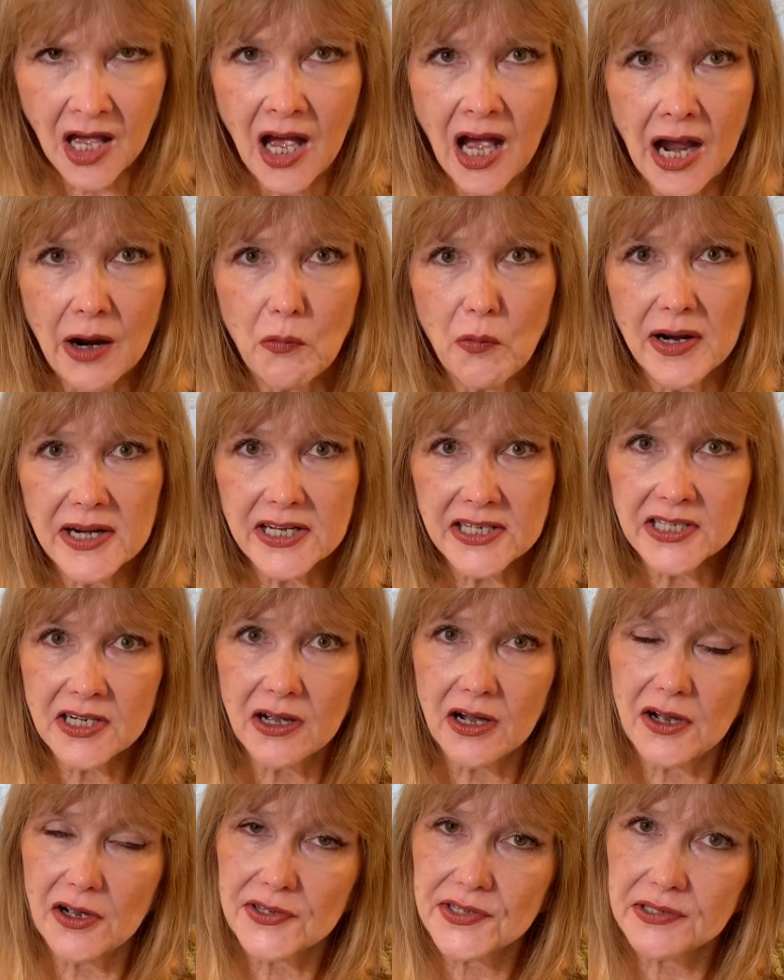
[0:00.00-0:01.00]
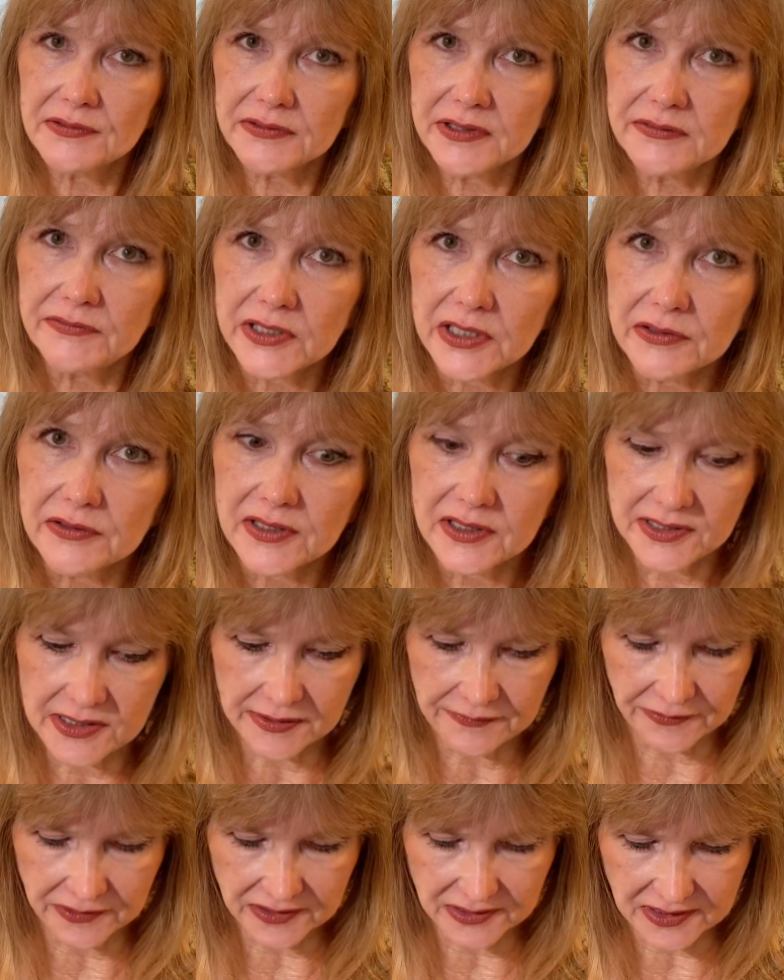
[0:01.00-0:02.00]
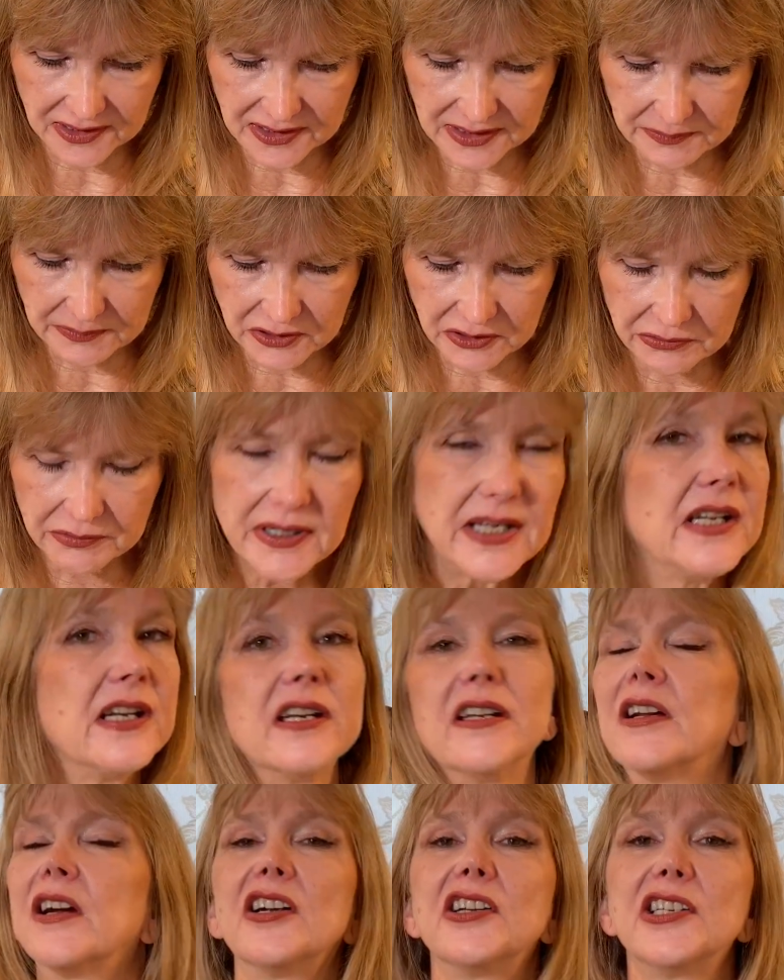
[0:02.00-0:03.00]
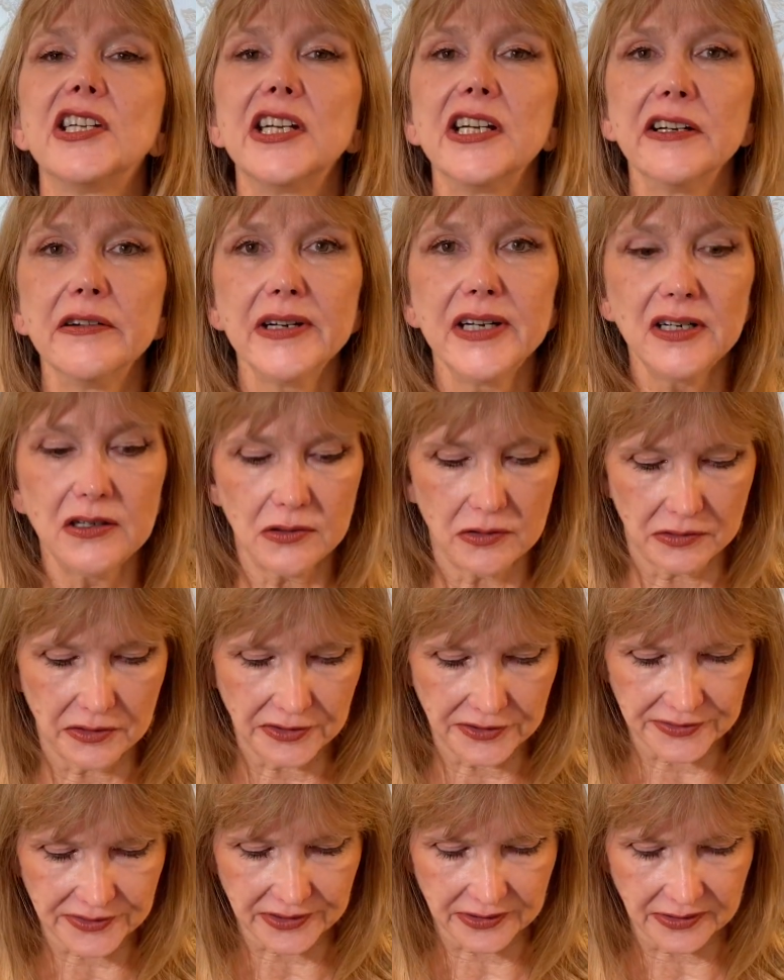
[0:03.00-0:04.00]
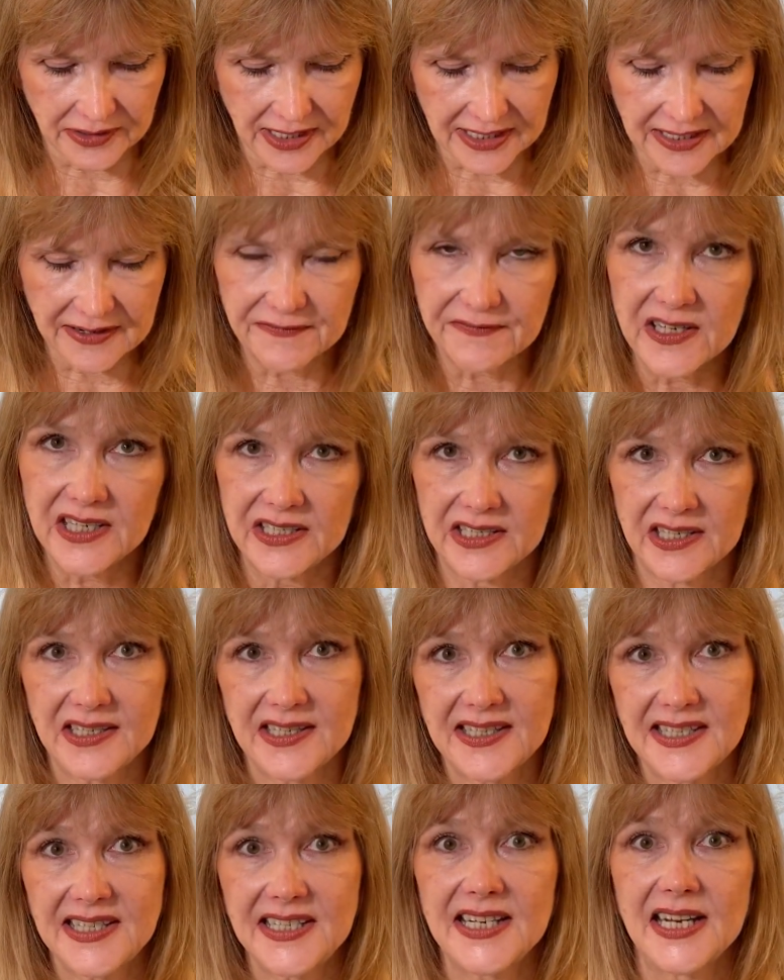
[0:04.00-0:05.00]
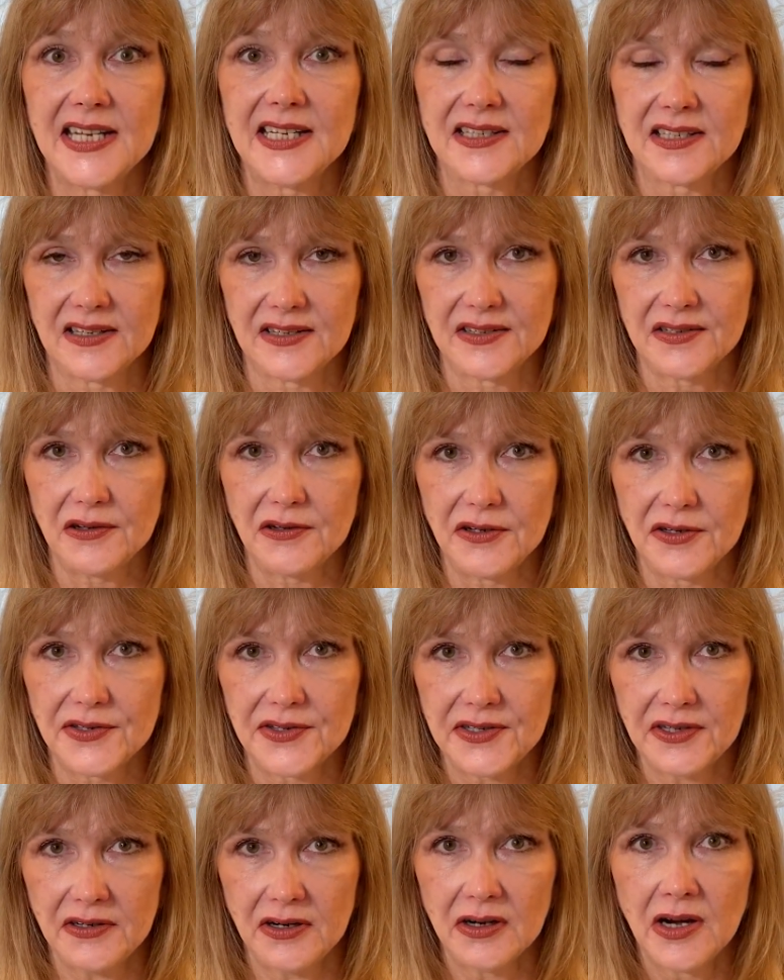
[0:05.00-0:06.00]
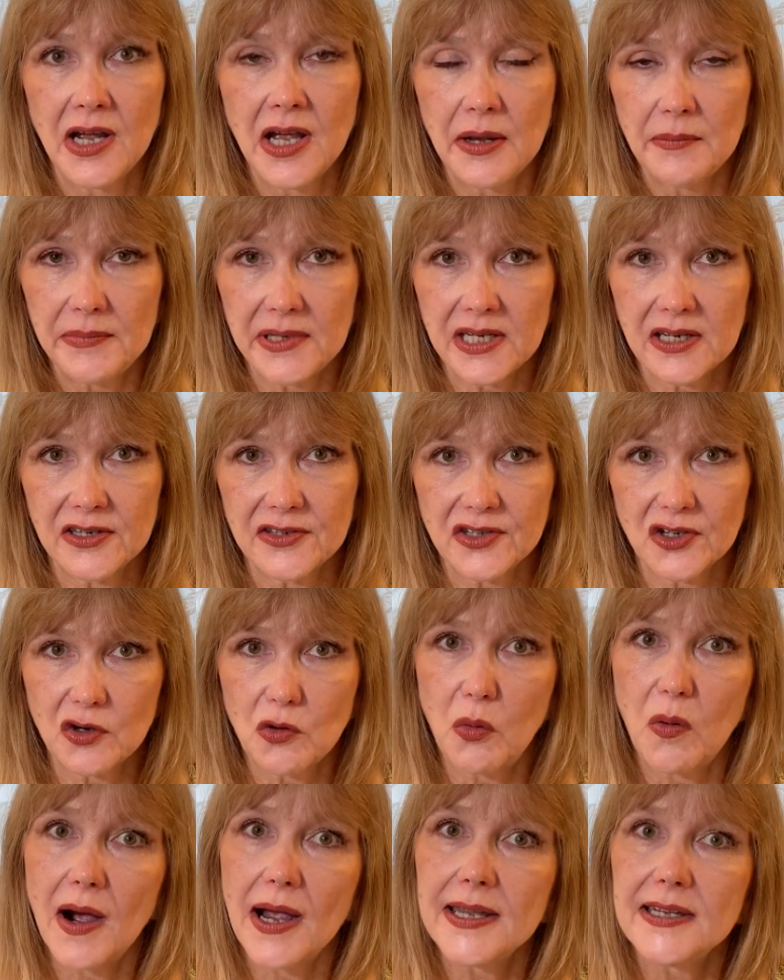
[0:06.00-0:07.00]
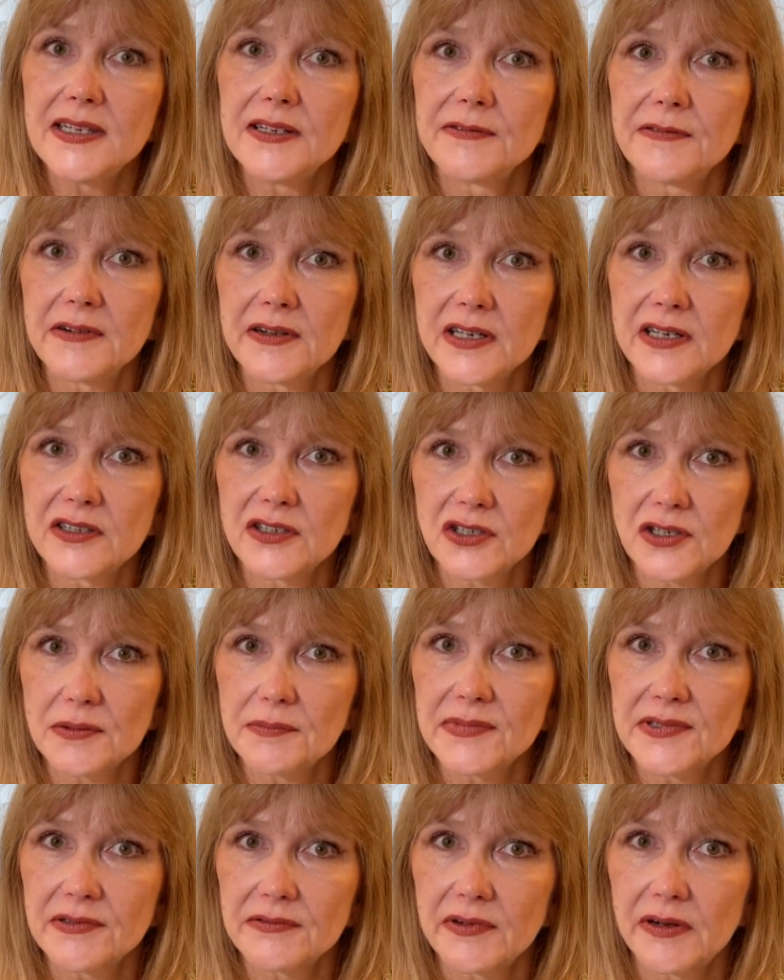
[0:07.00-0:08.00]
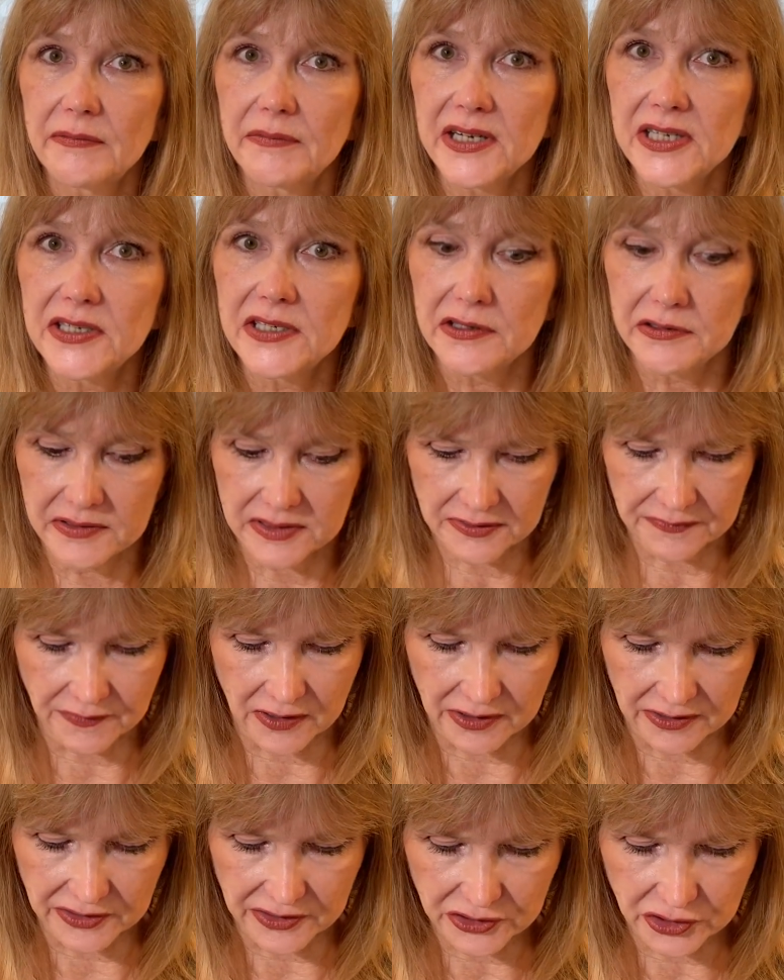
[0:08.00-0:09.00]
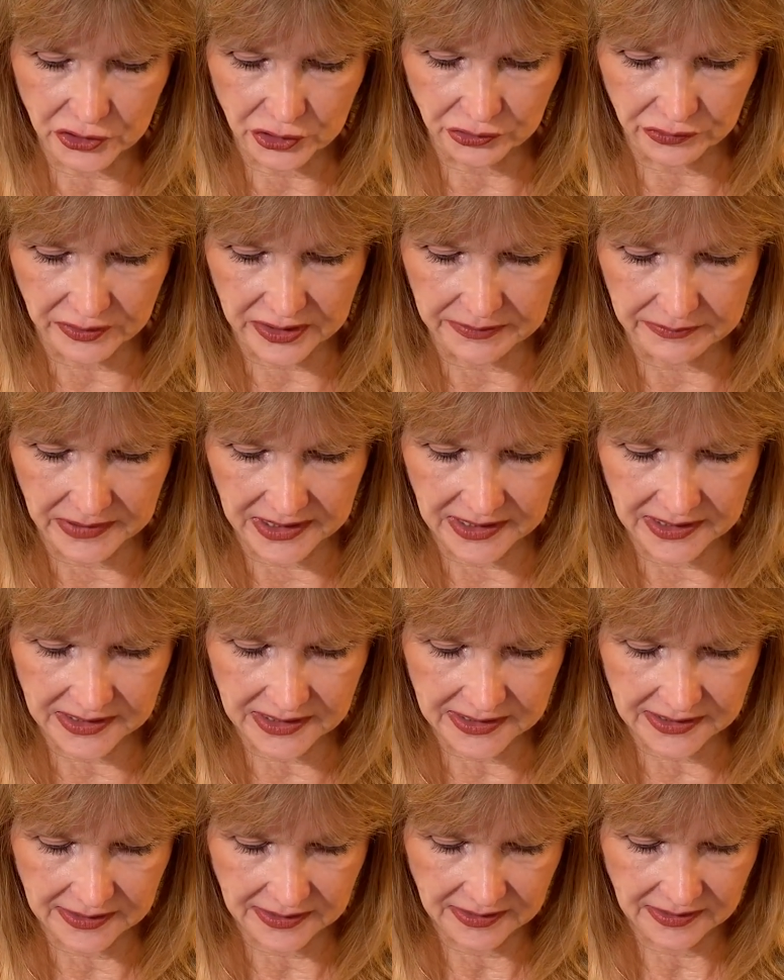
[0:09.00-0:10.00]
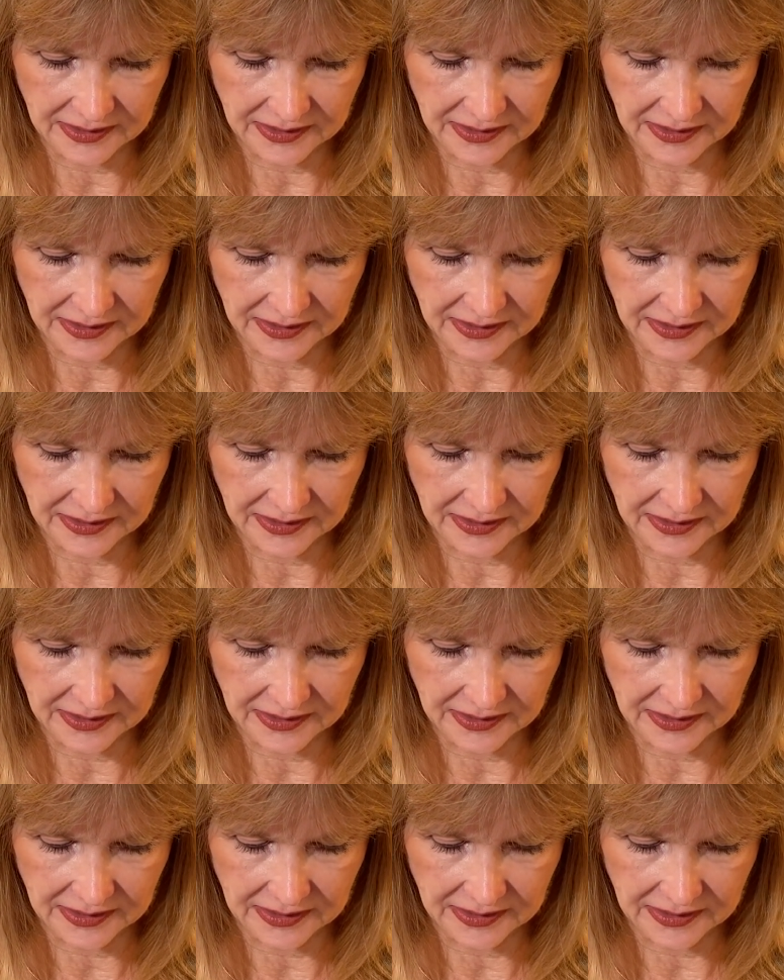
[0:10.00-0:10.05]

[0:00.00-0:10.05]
I wanted to also review the differences between an arterial ulcer and a venous stasis ulcer because they're quite different in terms of what we do as far as treatment.